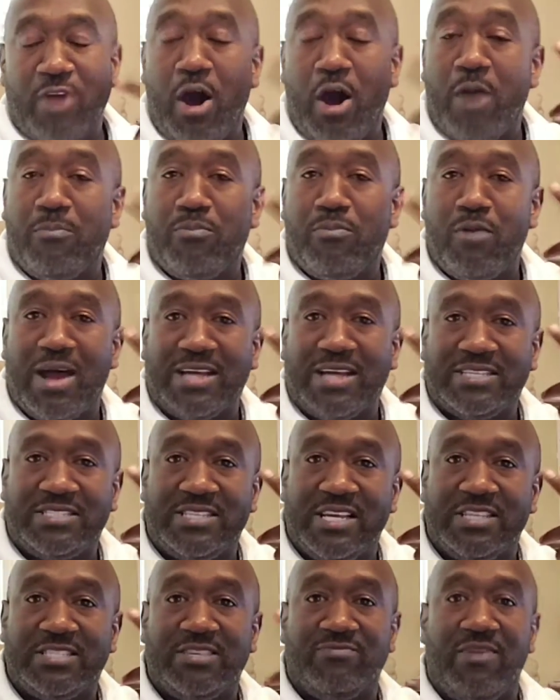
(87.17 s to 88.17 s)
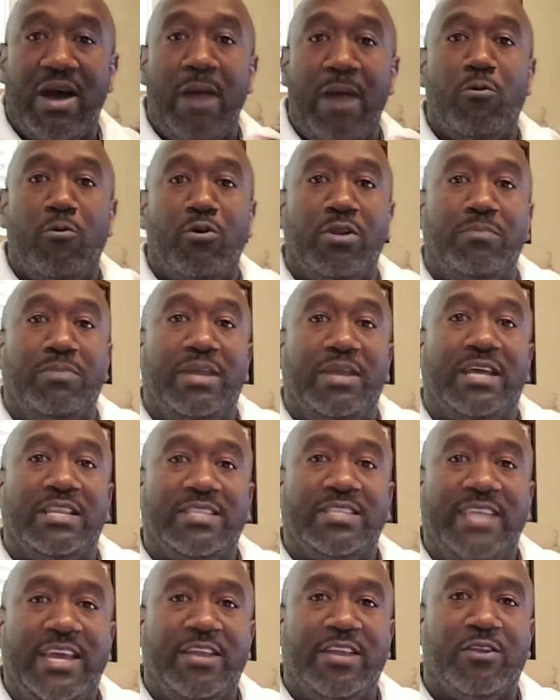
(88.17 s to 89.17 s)
thought process of I'm going to be
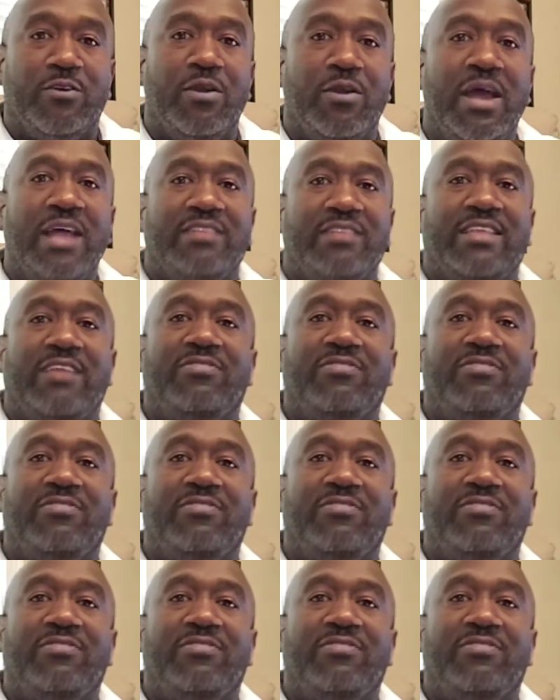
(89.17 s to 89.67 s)
a leader,